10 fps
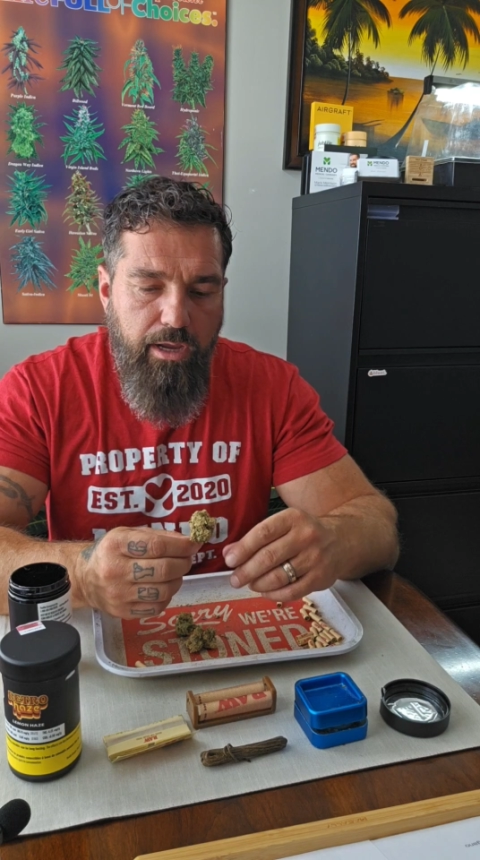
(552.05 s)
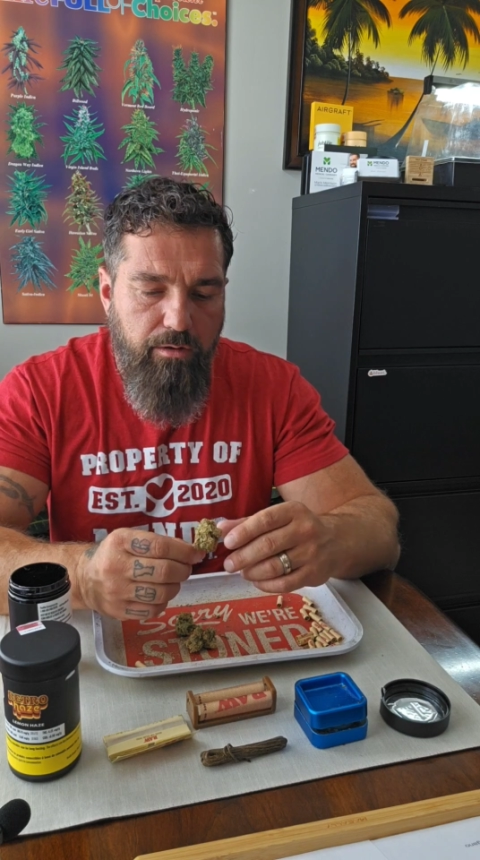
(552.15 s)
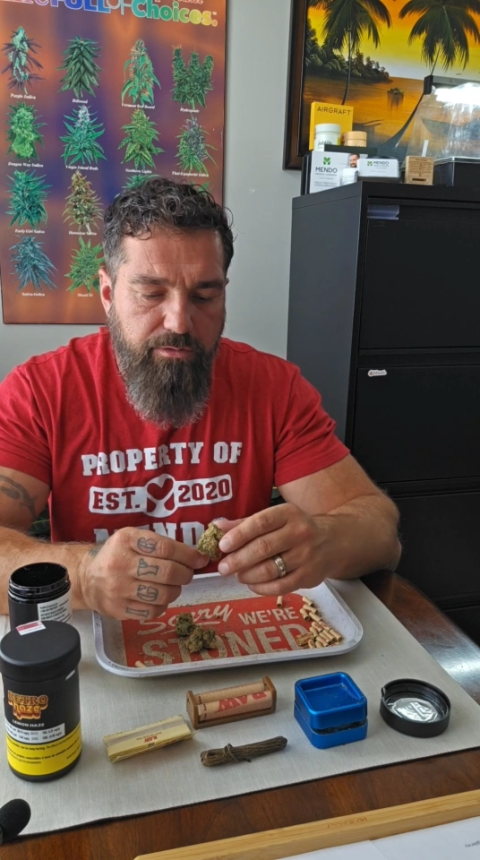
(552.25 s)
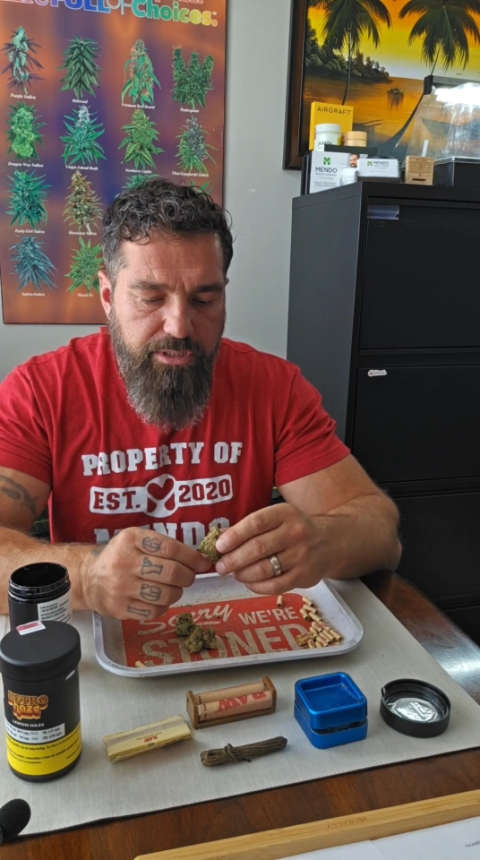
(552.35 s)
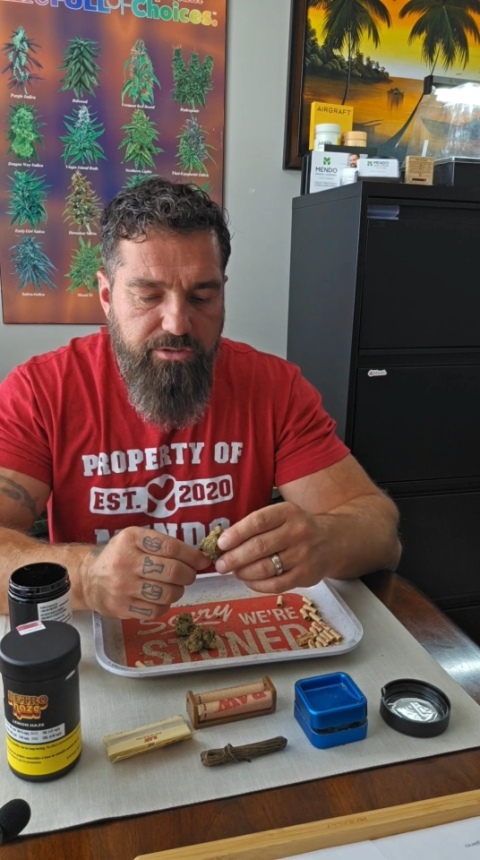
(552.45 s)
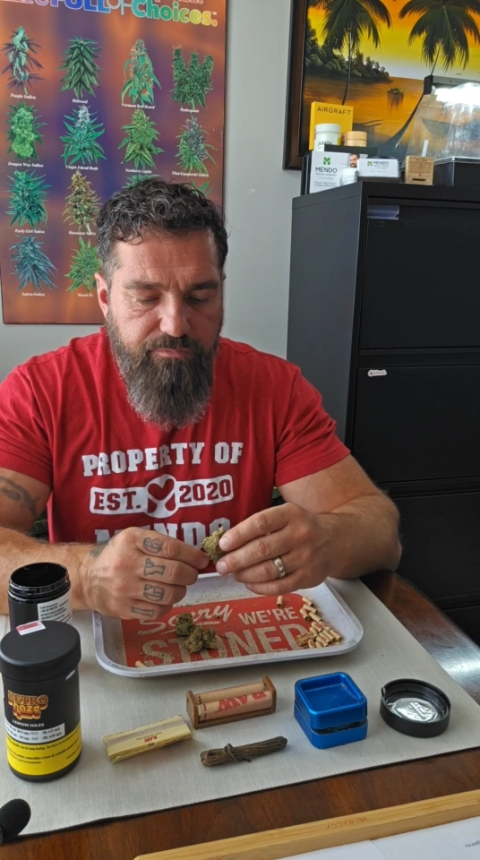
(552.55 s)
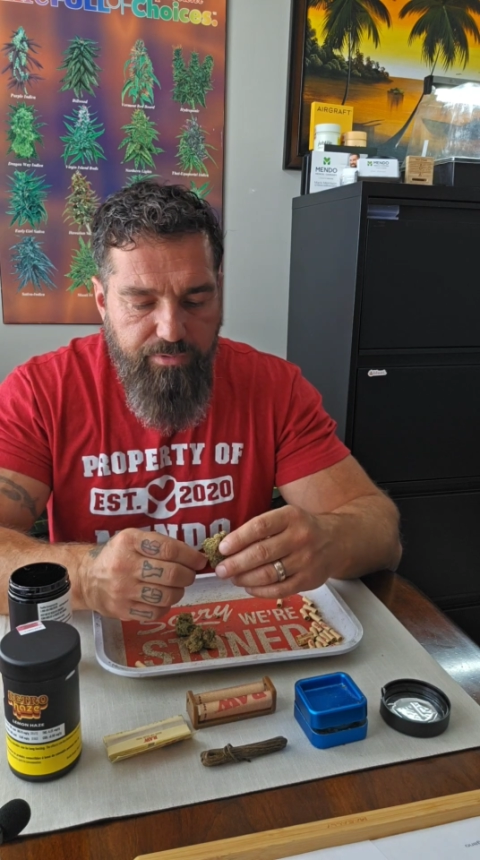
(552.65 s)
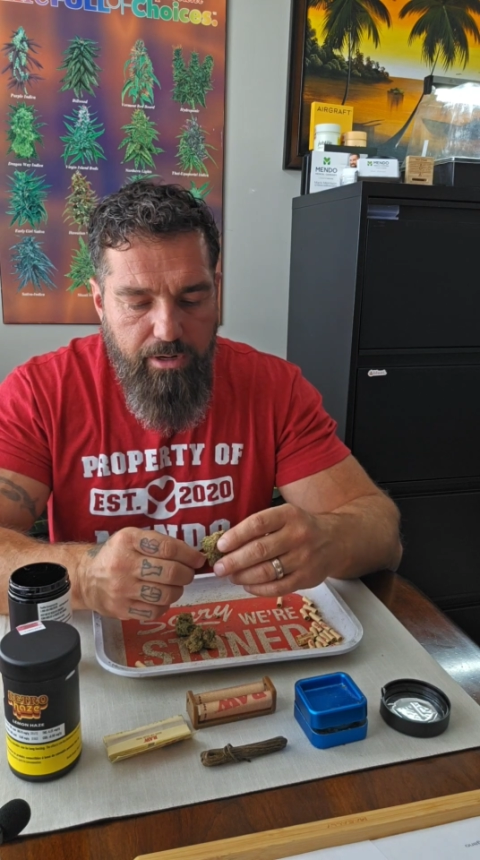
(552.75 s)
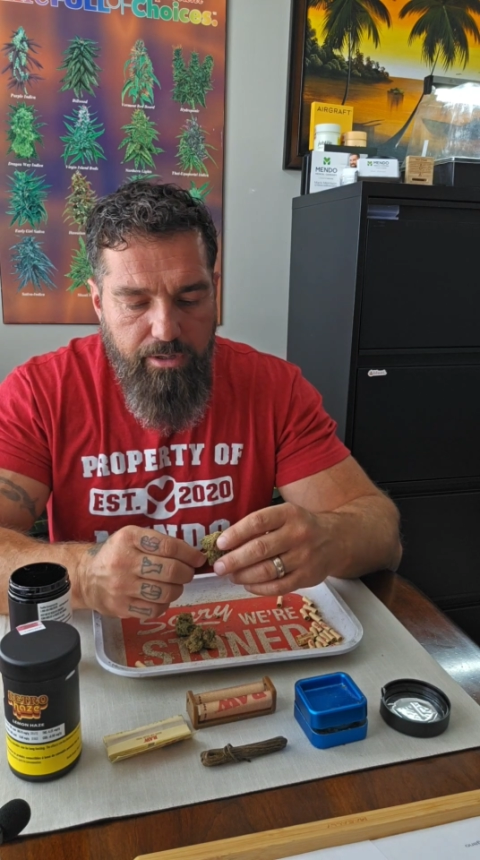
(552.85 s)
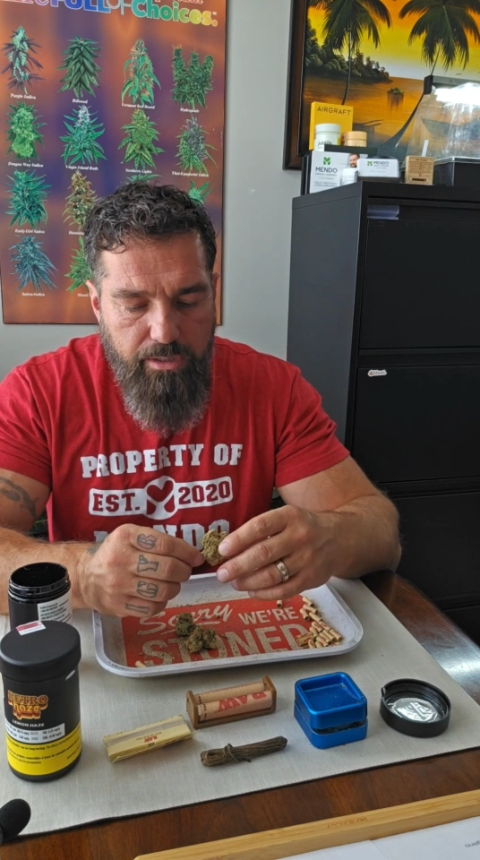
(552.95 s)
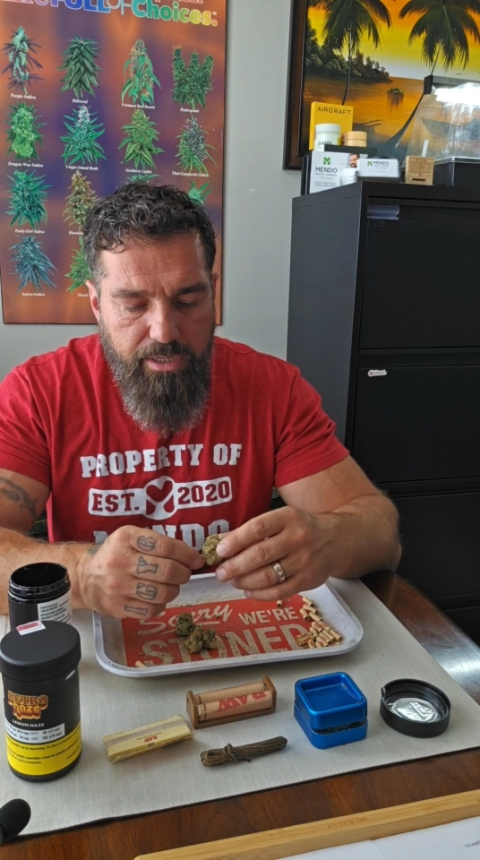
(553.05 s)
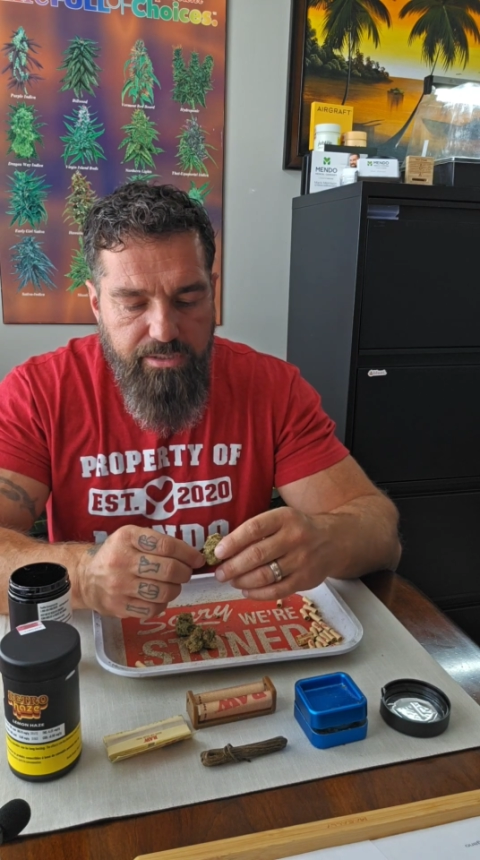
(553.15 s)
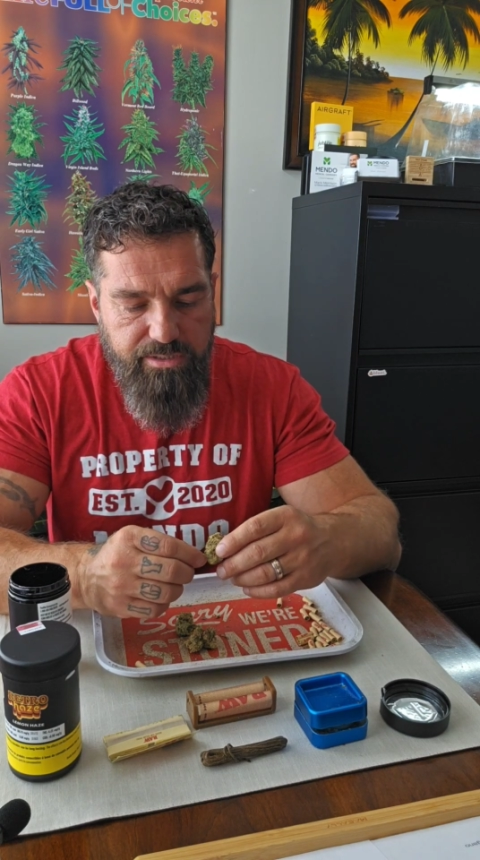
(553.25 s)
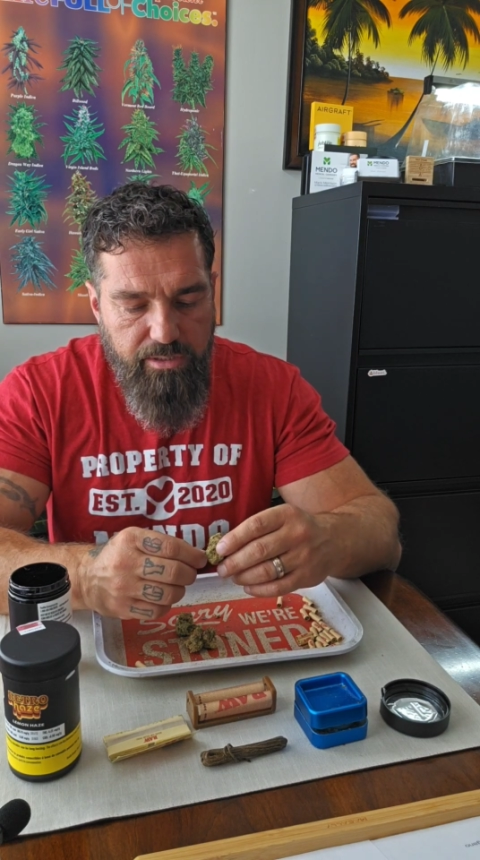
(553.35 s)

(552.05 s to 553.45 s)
They're beautiful to